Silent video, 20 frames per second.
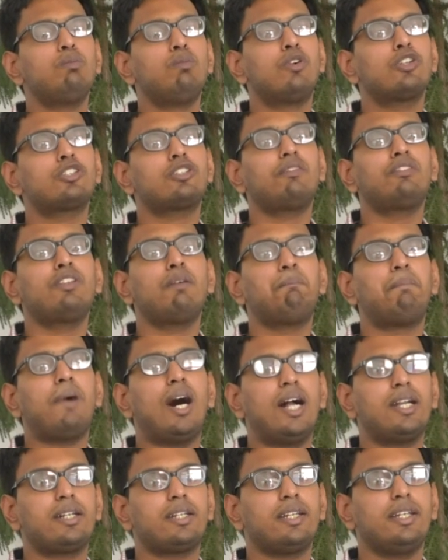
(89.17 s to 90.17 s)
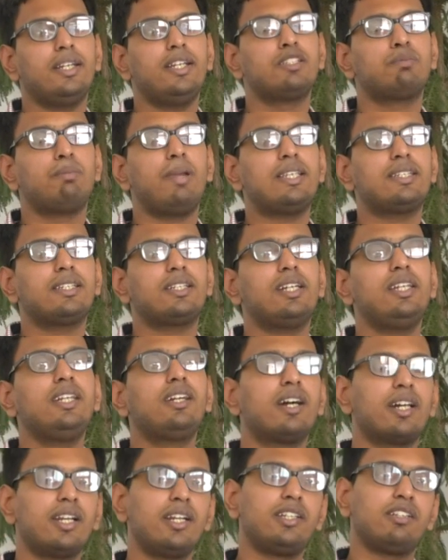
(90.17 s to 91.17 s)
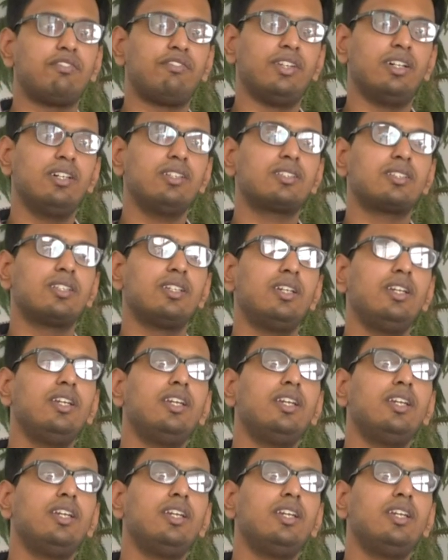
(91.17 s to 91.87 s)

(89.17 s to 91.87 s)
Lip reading: most of the part is basically current affairs.